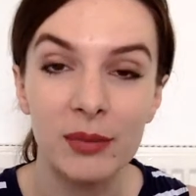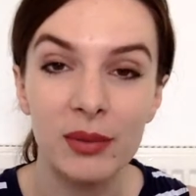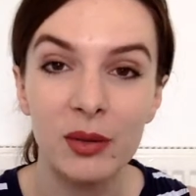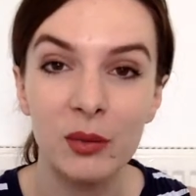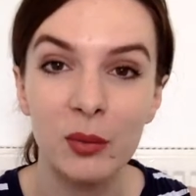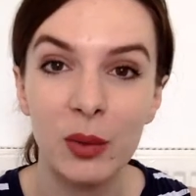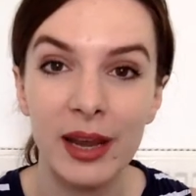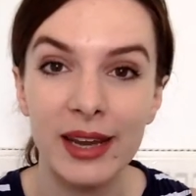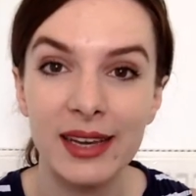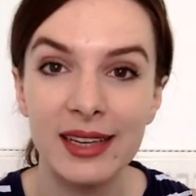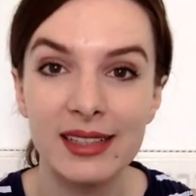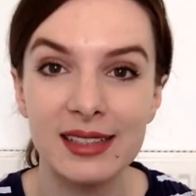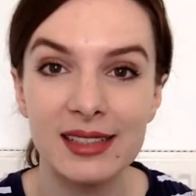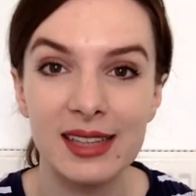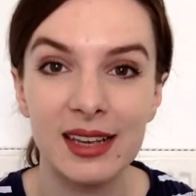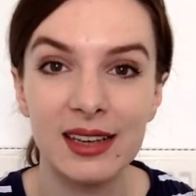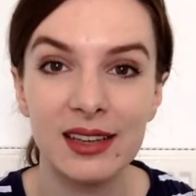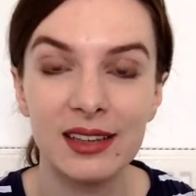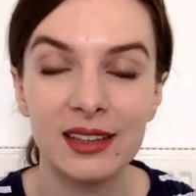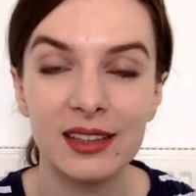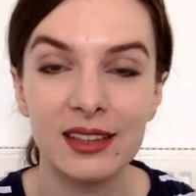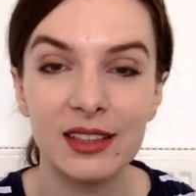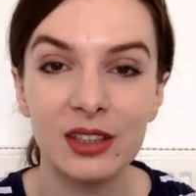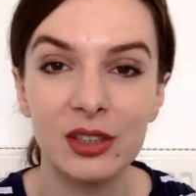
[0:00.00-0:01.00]
be ways
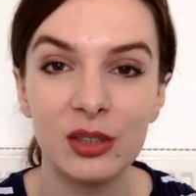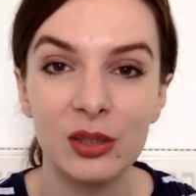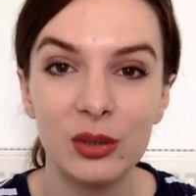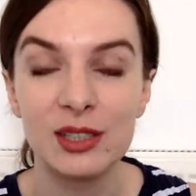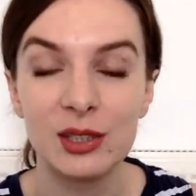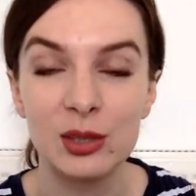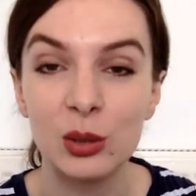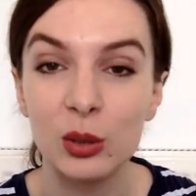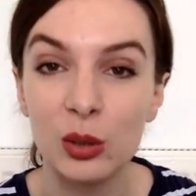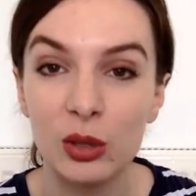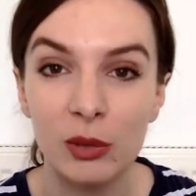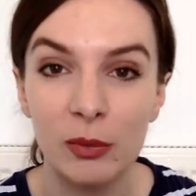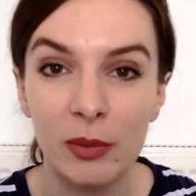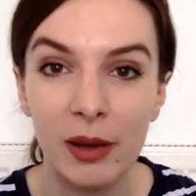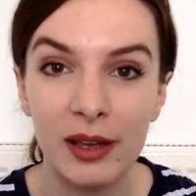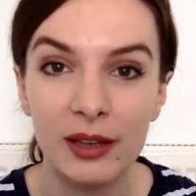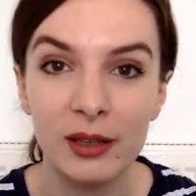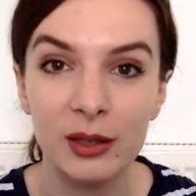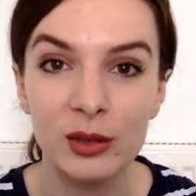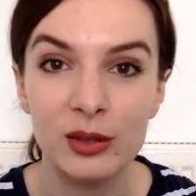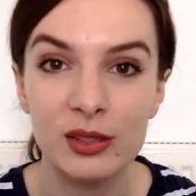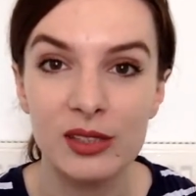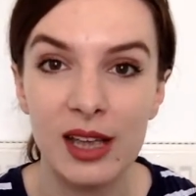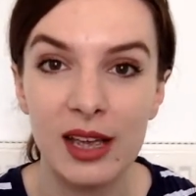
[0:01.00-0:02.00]
that you talk
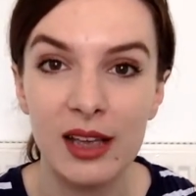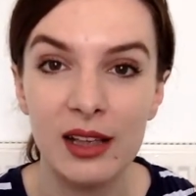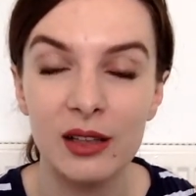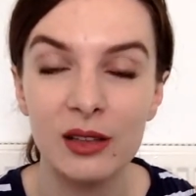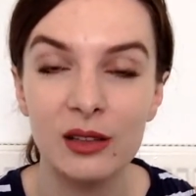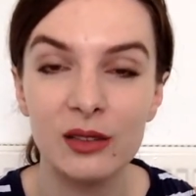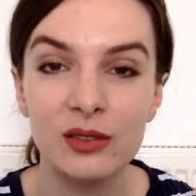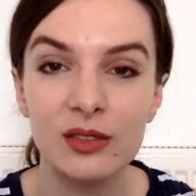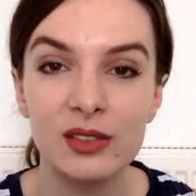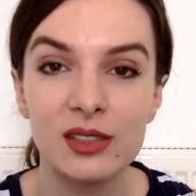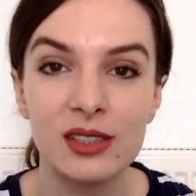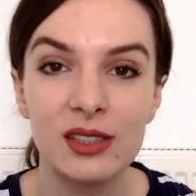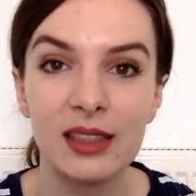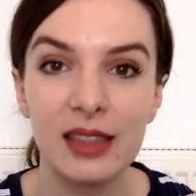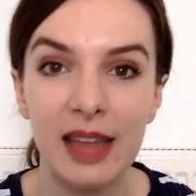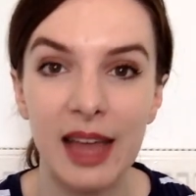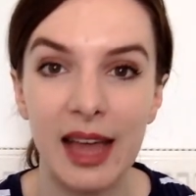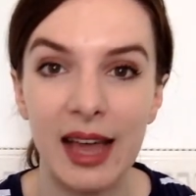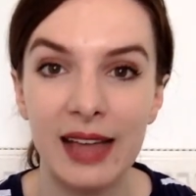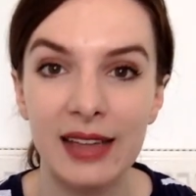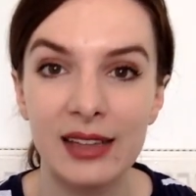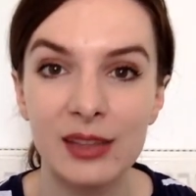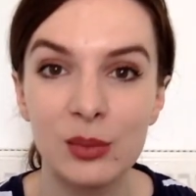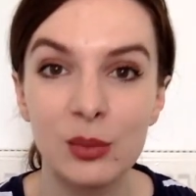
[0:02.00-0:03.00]
about yourselves
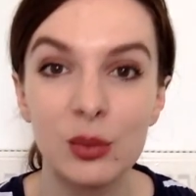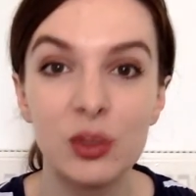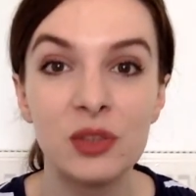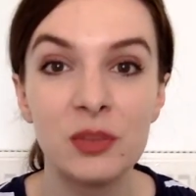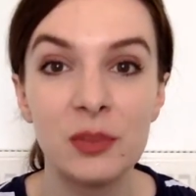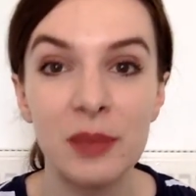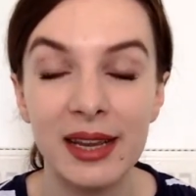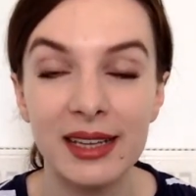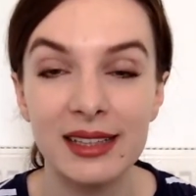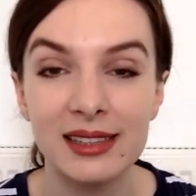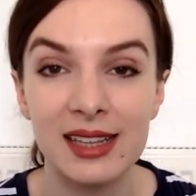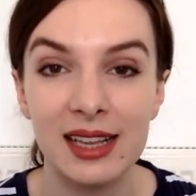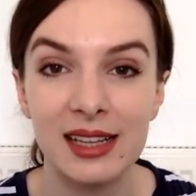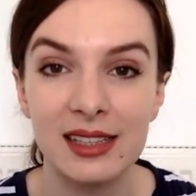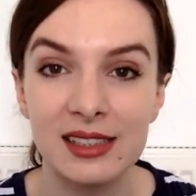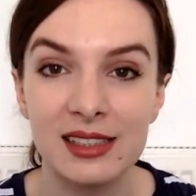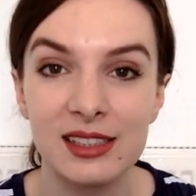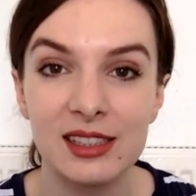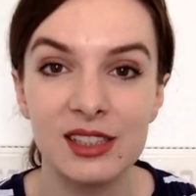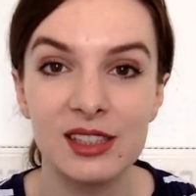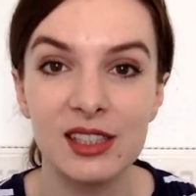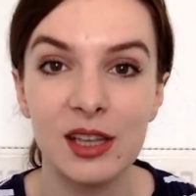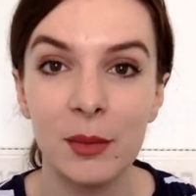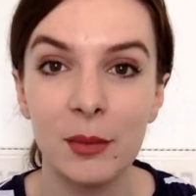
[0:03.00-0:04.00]
that would make sense
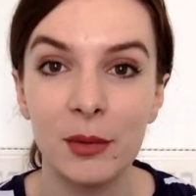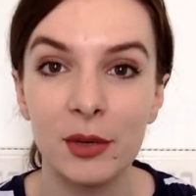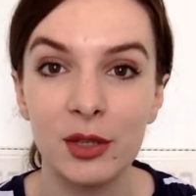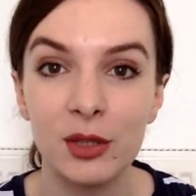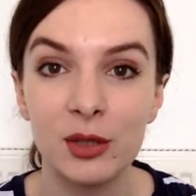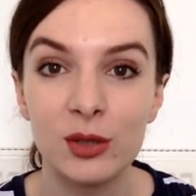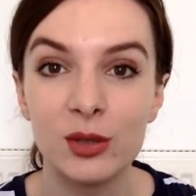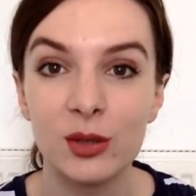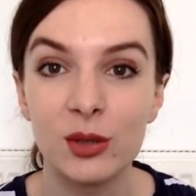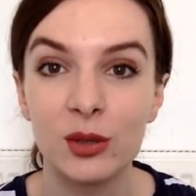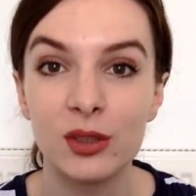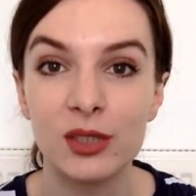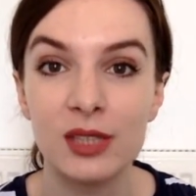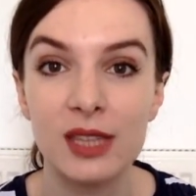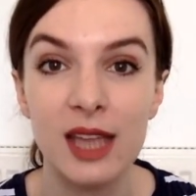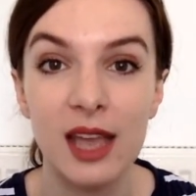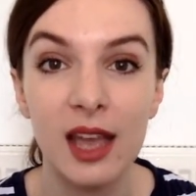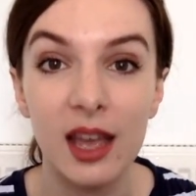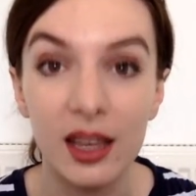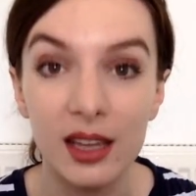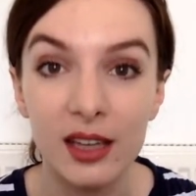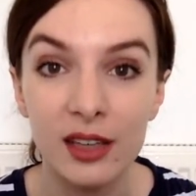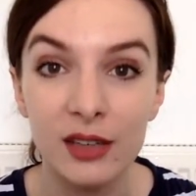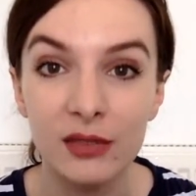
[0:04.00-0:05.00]
to someone who's already
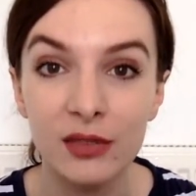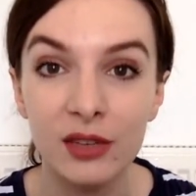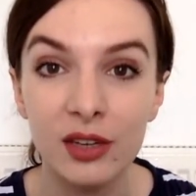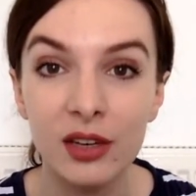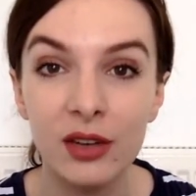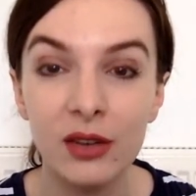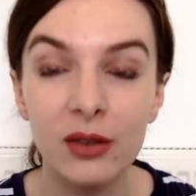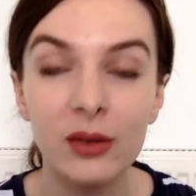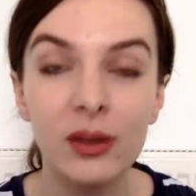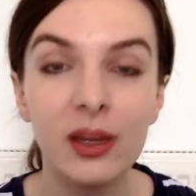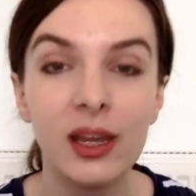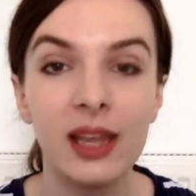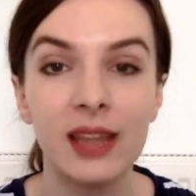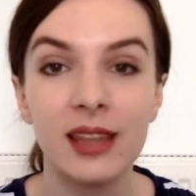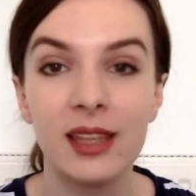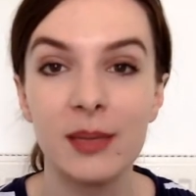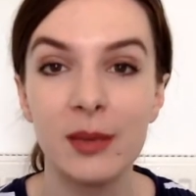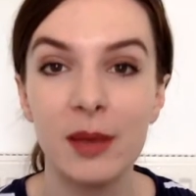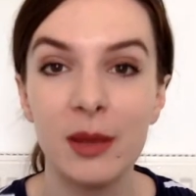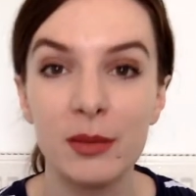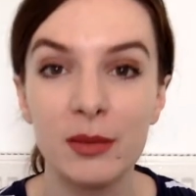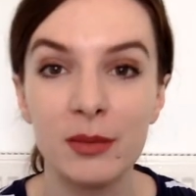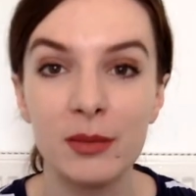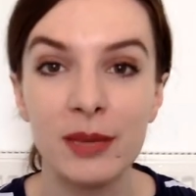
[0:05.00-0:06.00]
heard of you. There
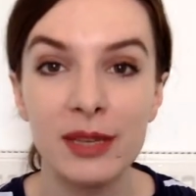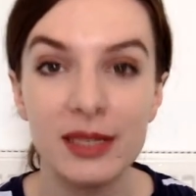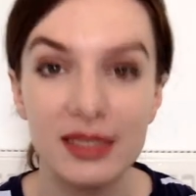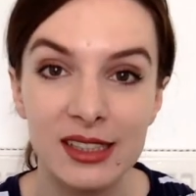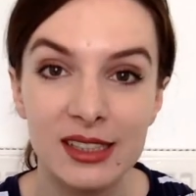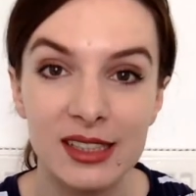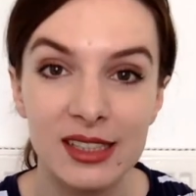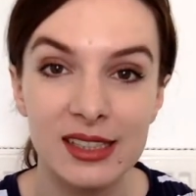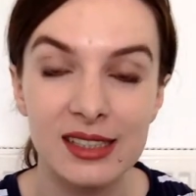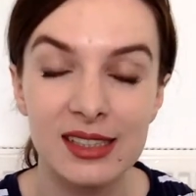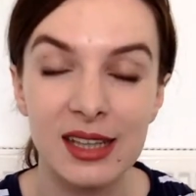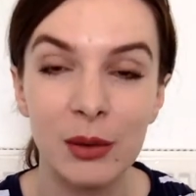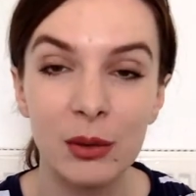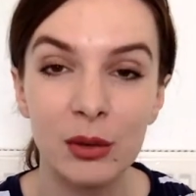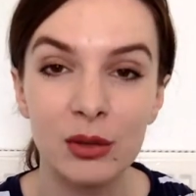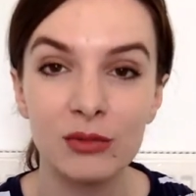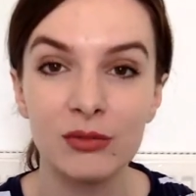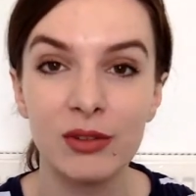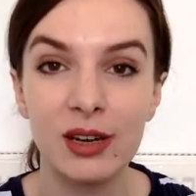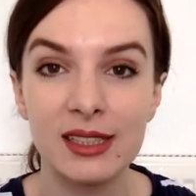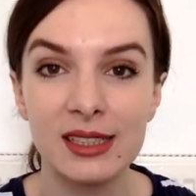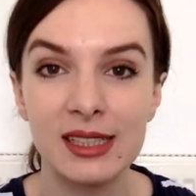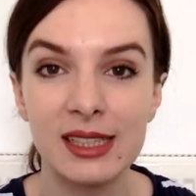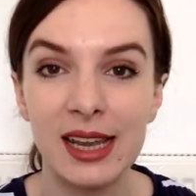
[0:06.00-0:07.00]
might be messages that would
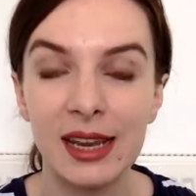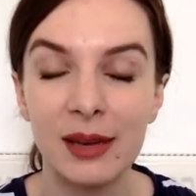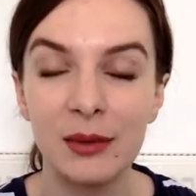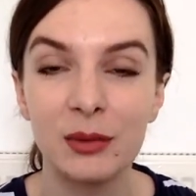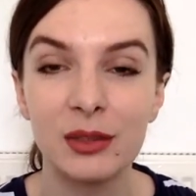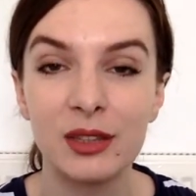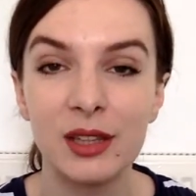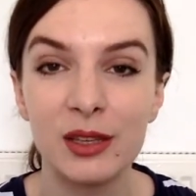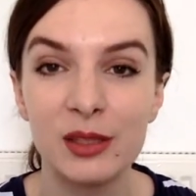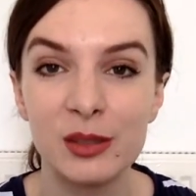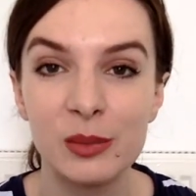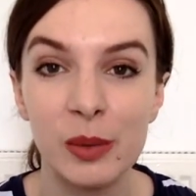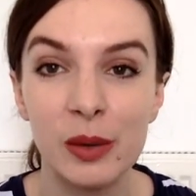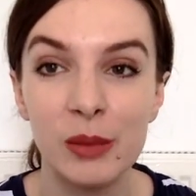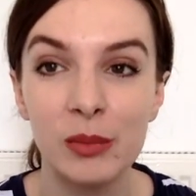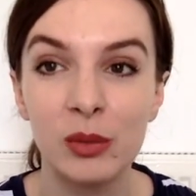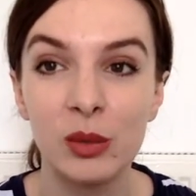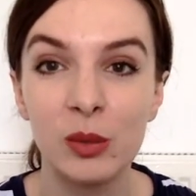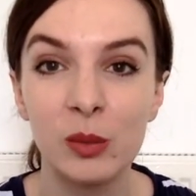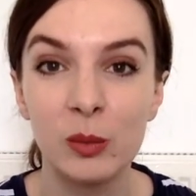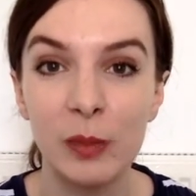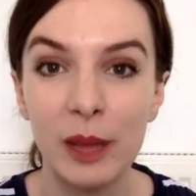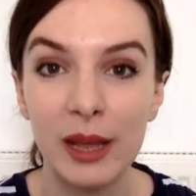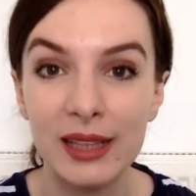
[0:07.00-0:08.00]
resonate with those
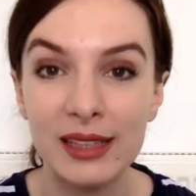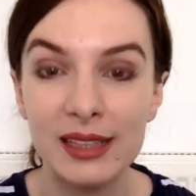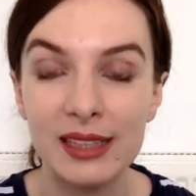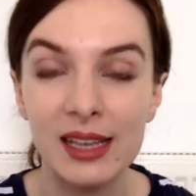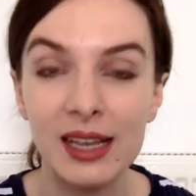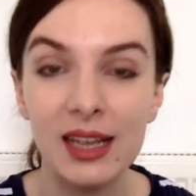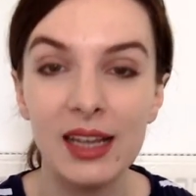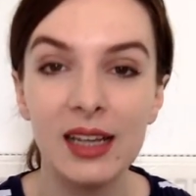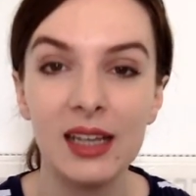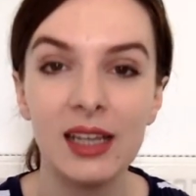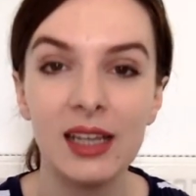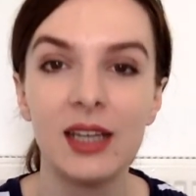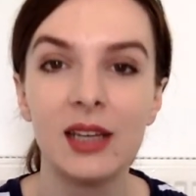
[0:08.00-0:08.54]
people better.